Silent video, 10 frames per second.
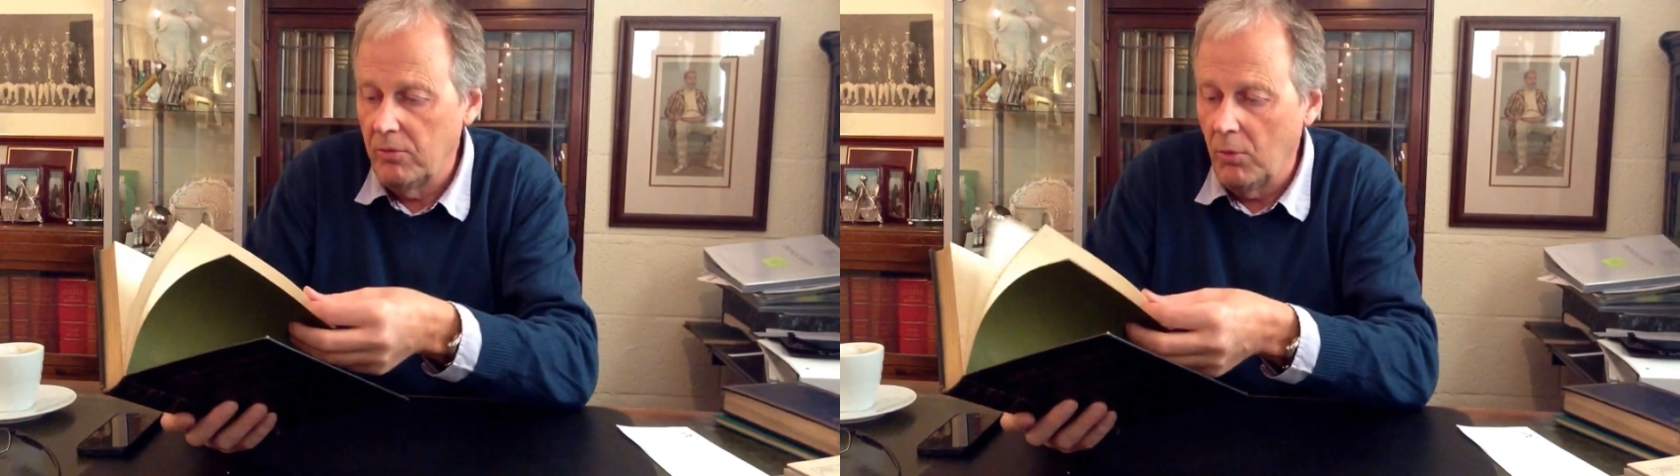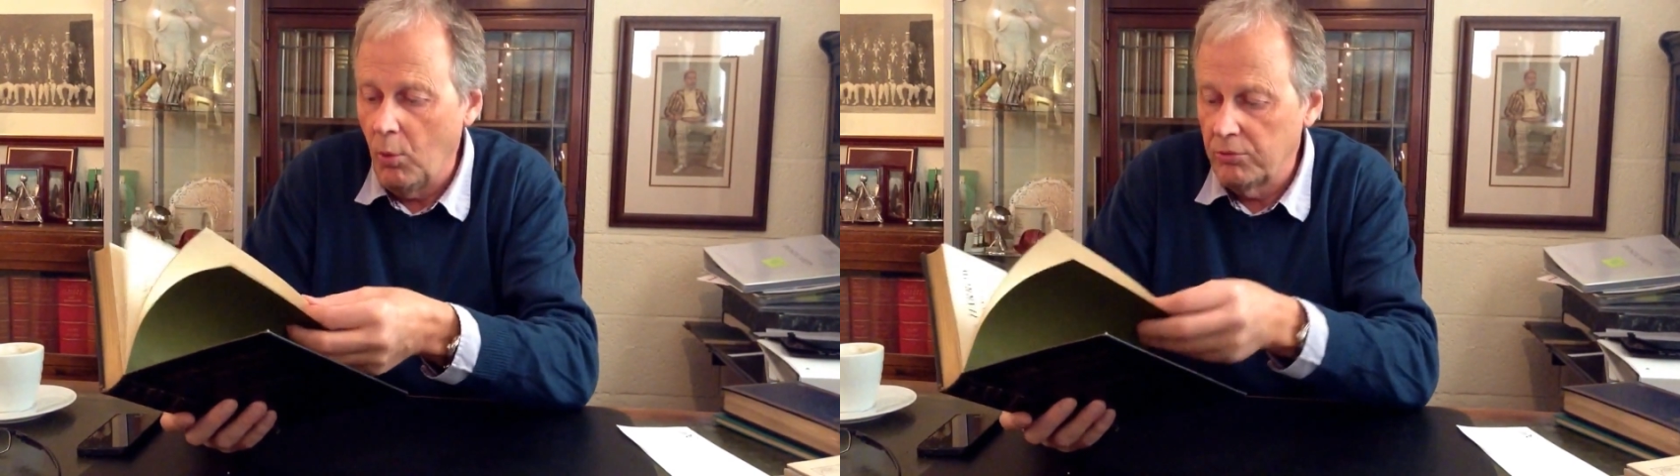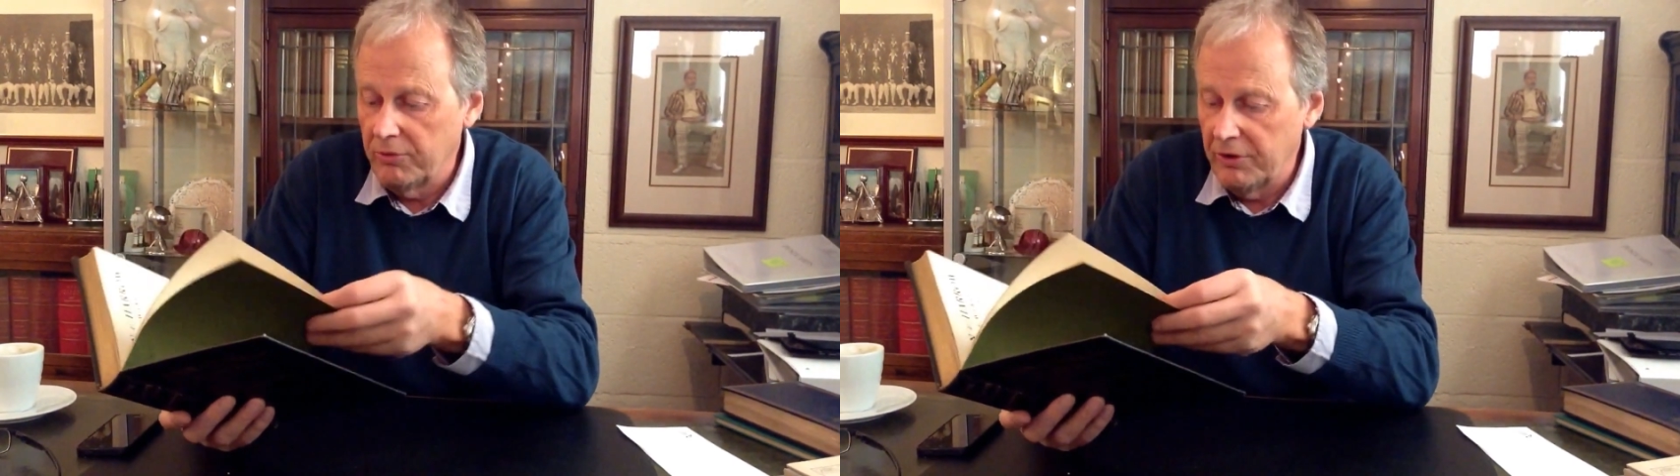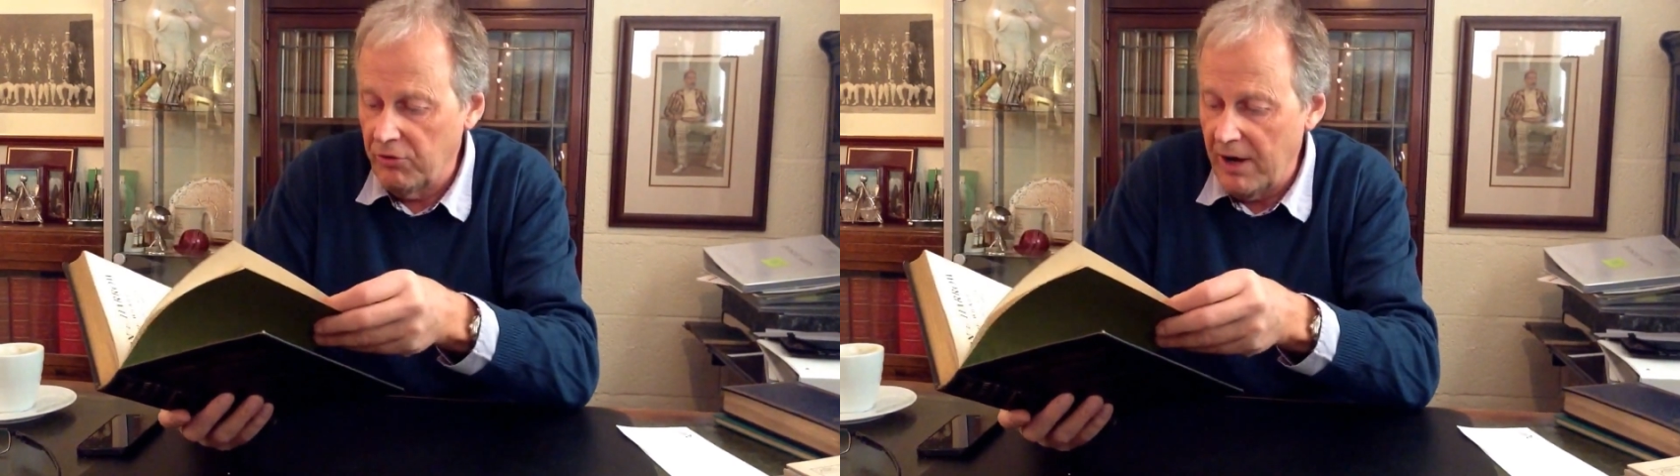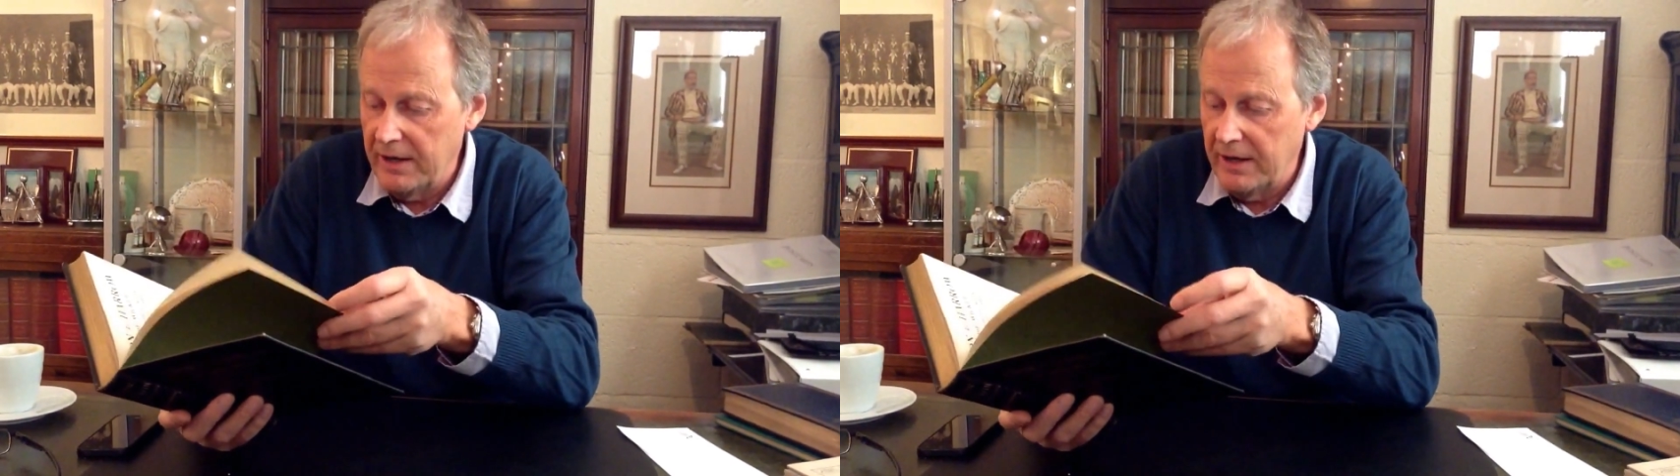ordinary
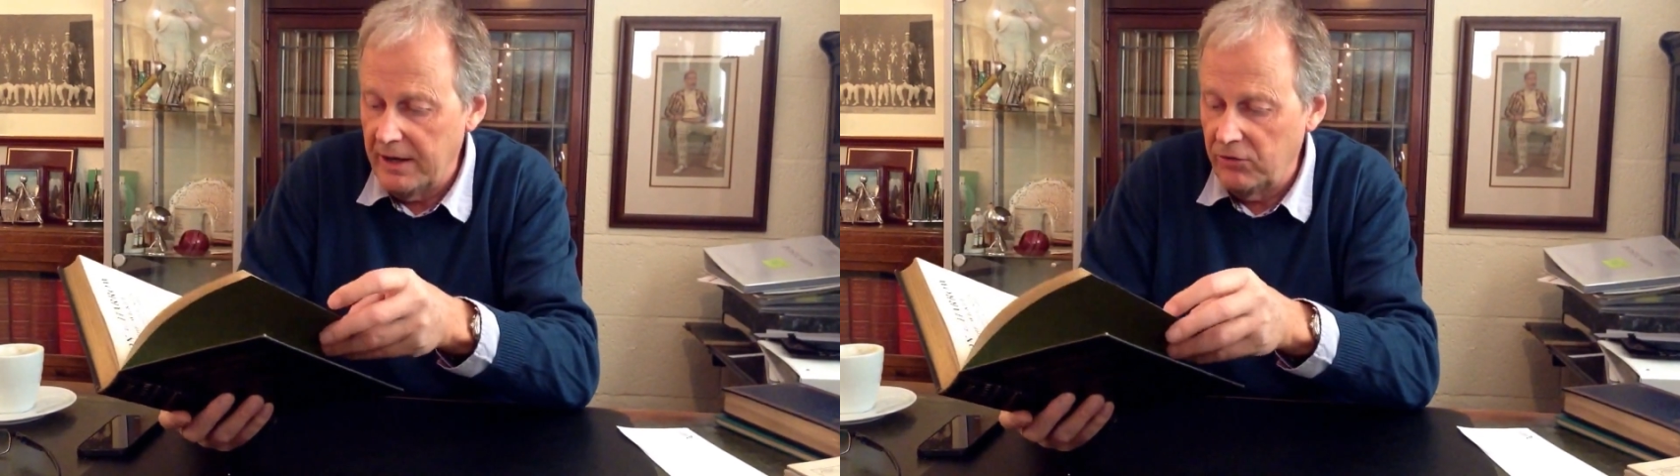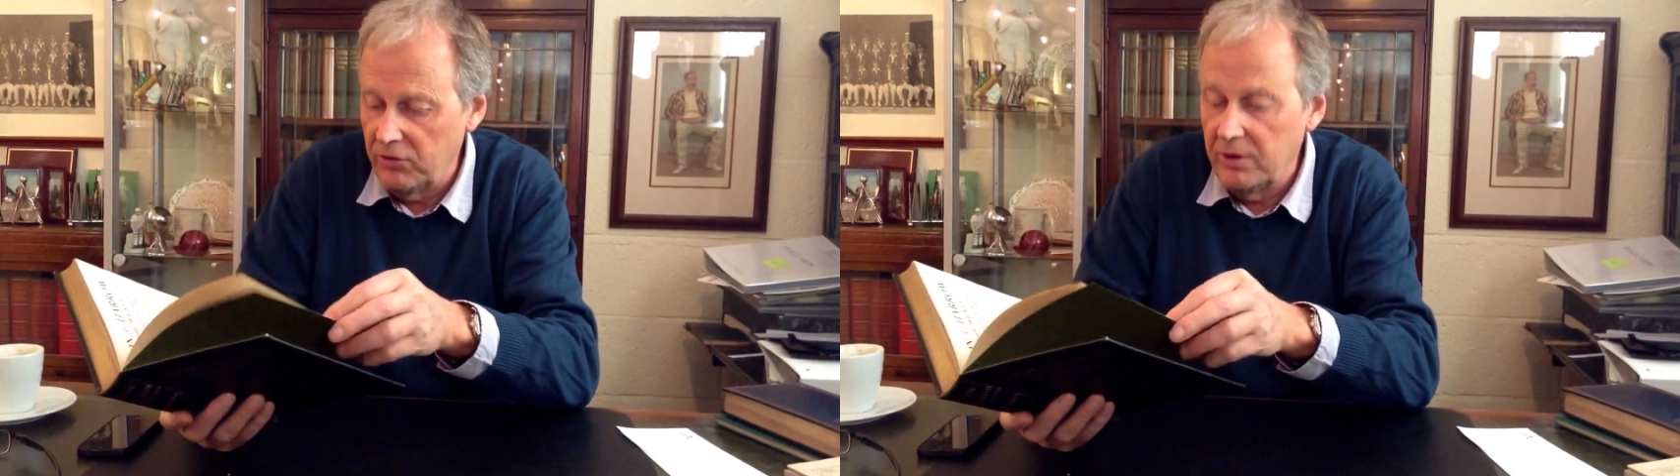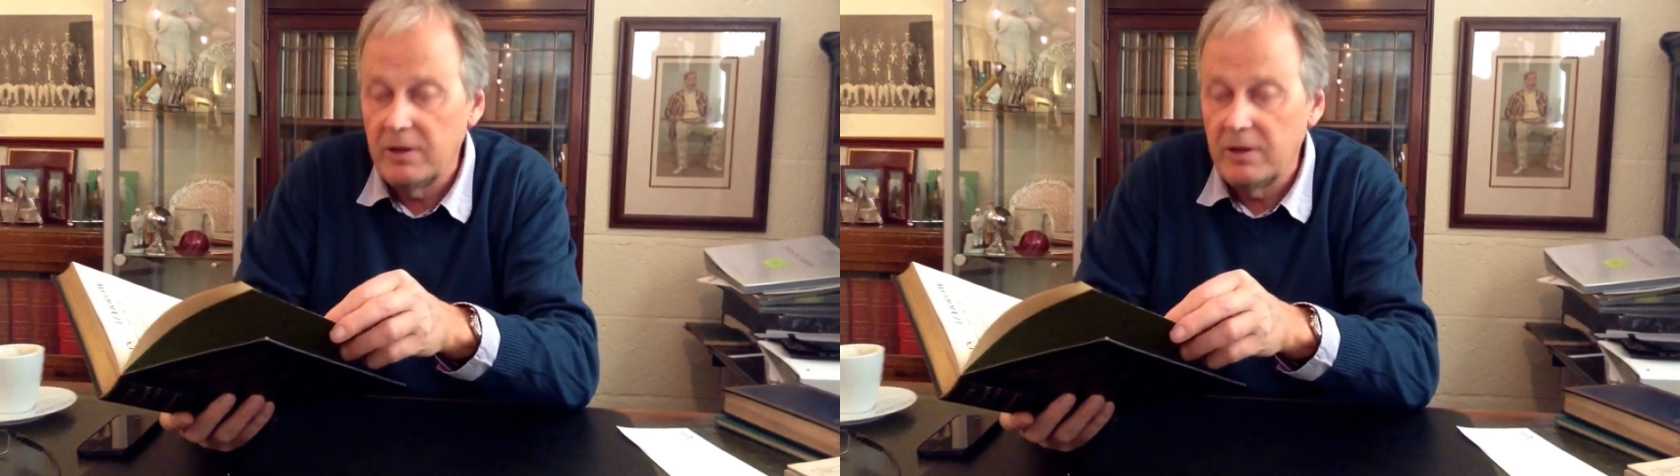trade edition,